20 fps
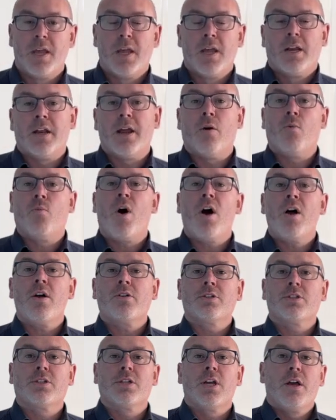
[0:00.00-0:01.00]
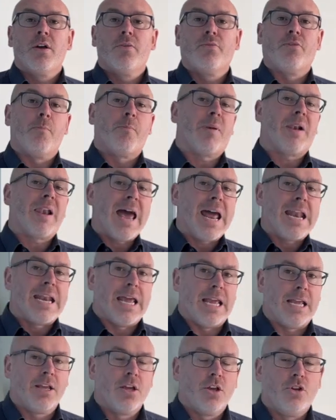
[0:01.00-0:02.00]
Now, whilst for
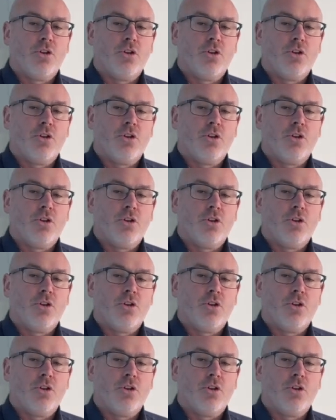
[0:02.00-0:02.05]
planning,